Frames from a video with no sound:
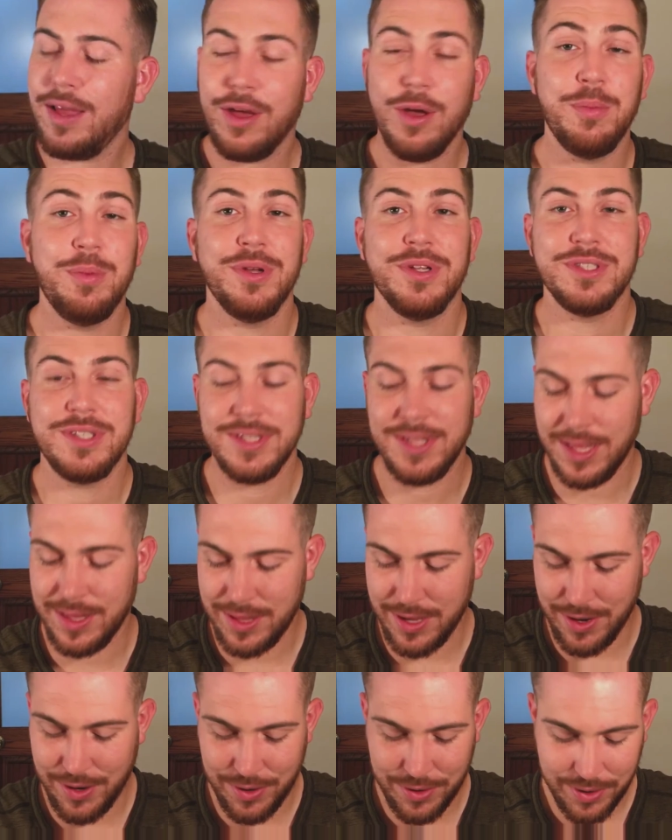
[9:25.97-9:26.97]
Hope you can see that
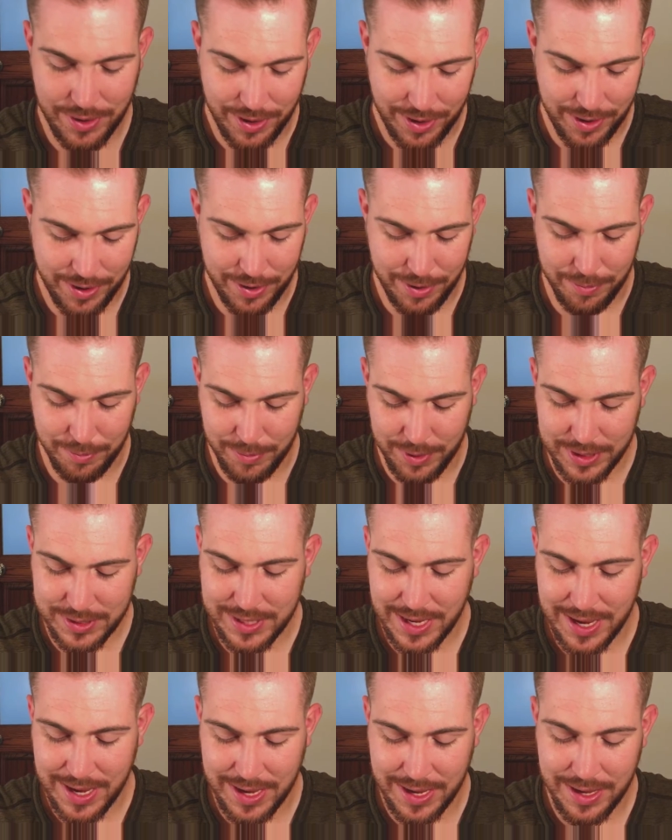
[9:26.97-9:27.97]
there. It
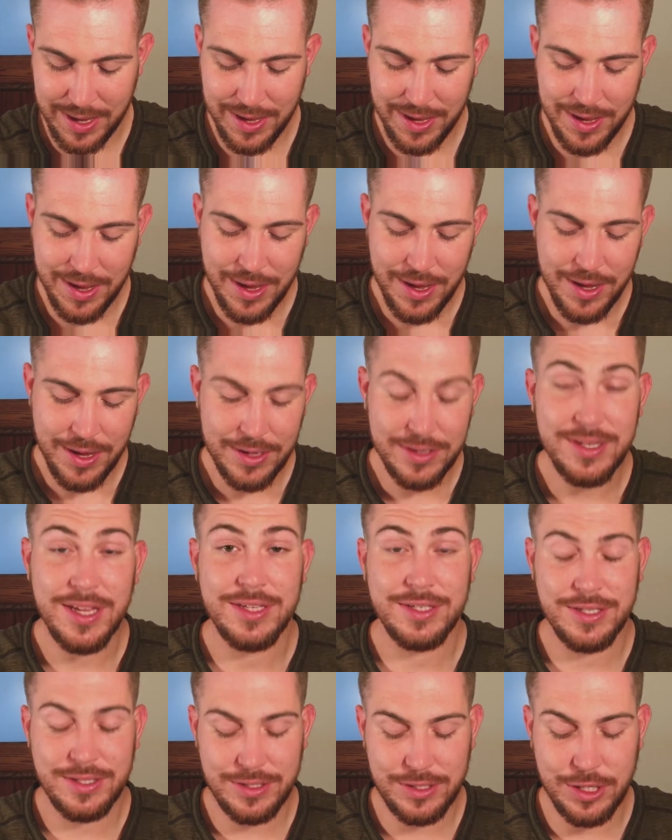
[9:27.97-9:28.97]

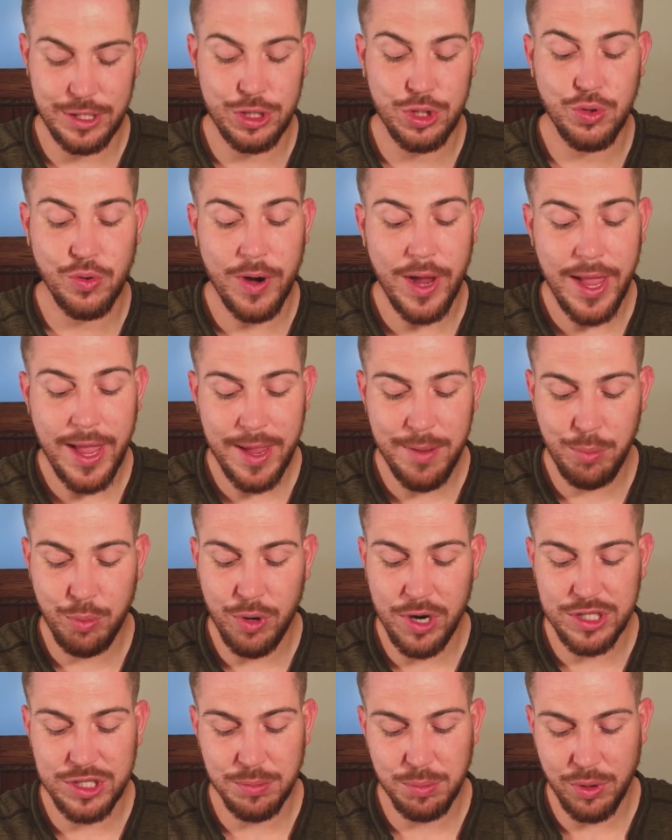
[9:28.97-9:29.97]
says it's a dry,
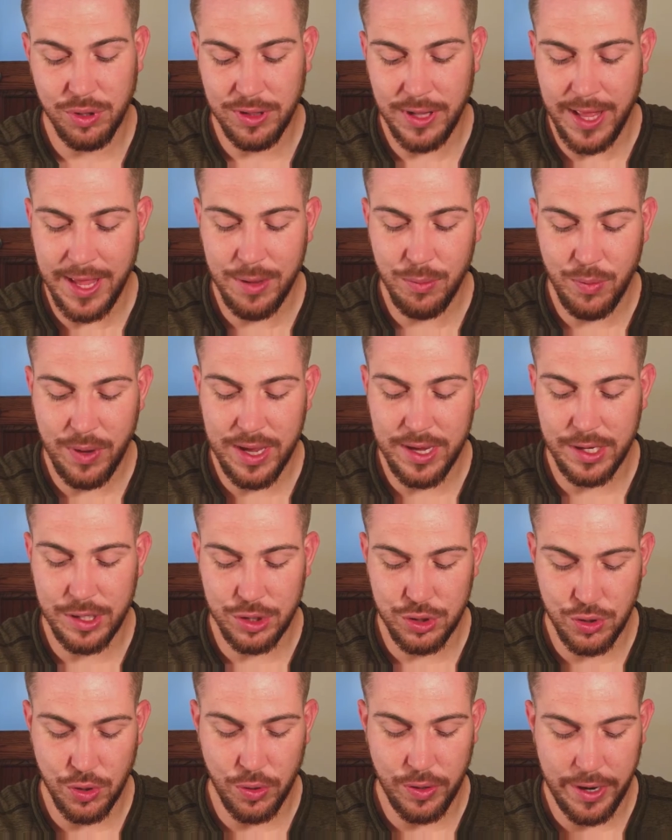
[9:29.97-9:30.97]
brushable, lightweight
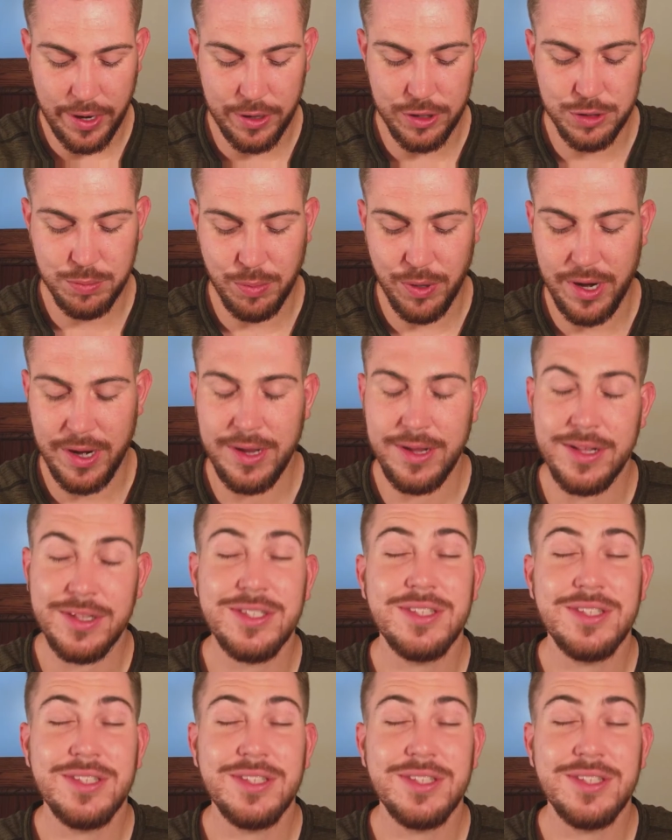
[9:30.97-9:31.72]
control hairspray.